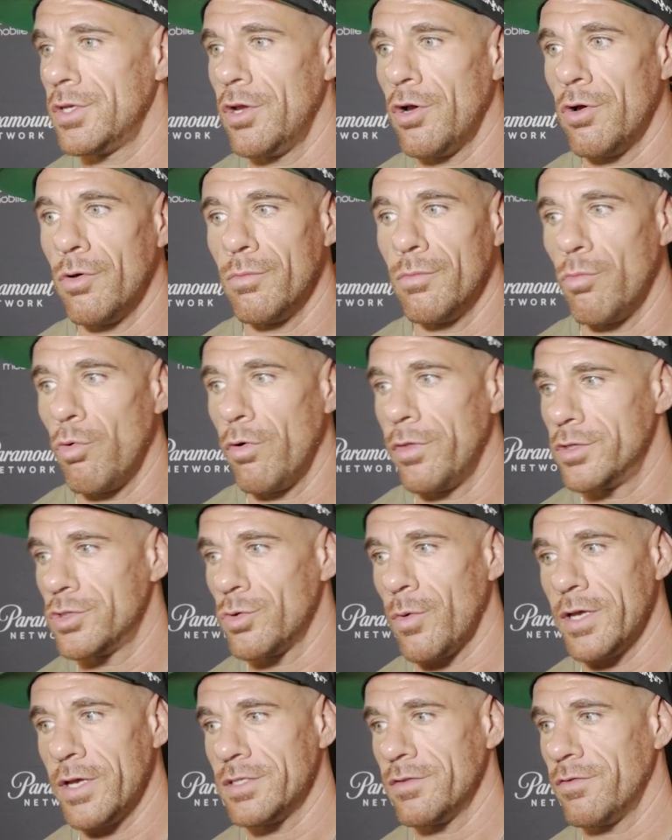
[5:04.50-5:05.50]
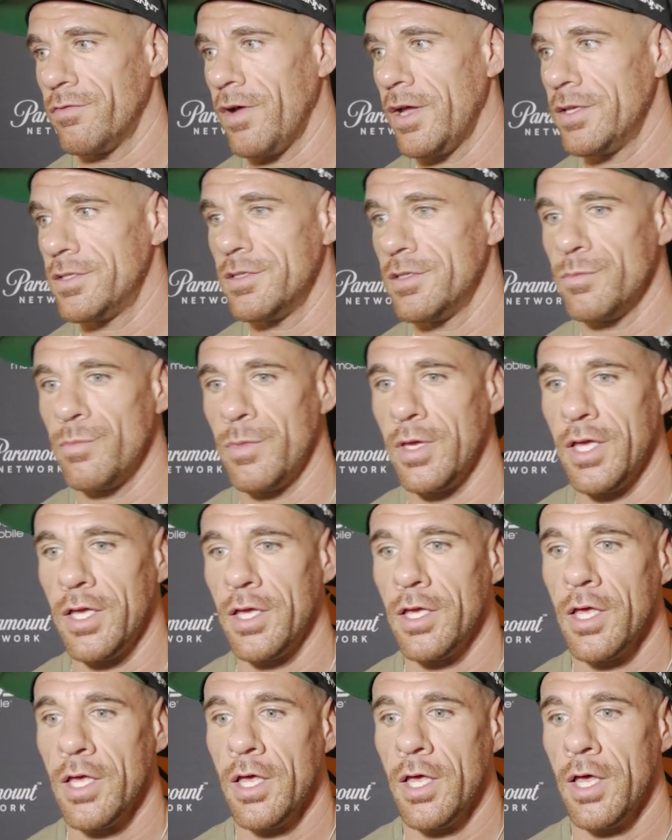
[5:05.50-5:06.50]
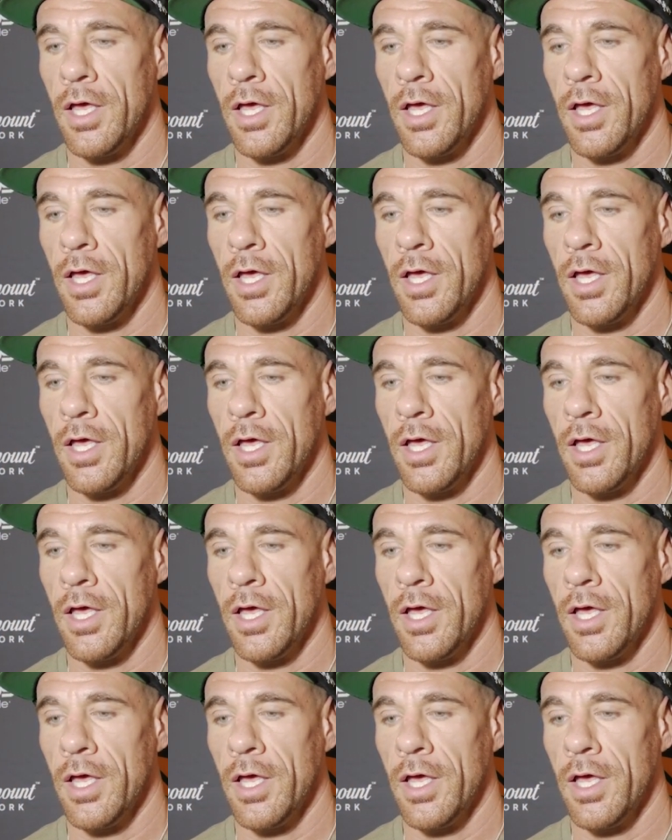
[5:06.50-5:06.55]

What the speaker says: you know, more than twice the fights as me.